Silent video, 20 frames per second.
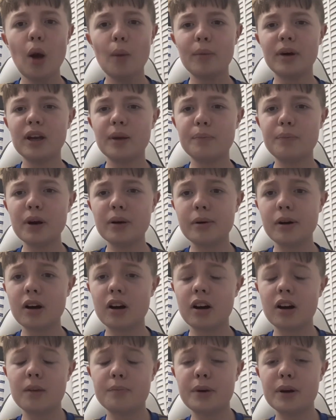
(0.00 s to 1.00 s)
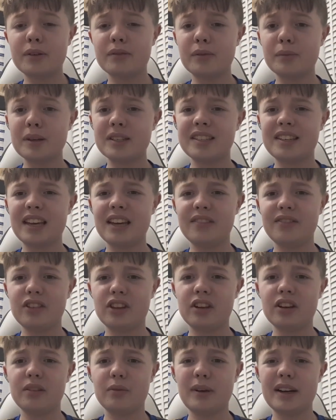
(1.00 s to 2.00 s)
Made a bit of a mistake for
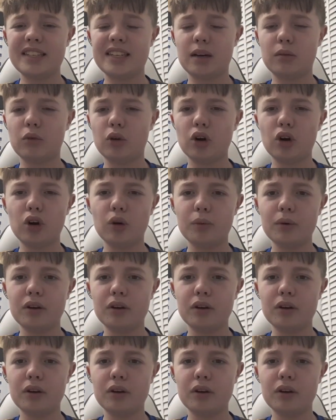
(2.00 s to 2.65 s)
the West Ham goal,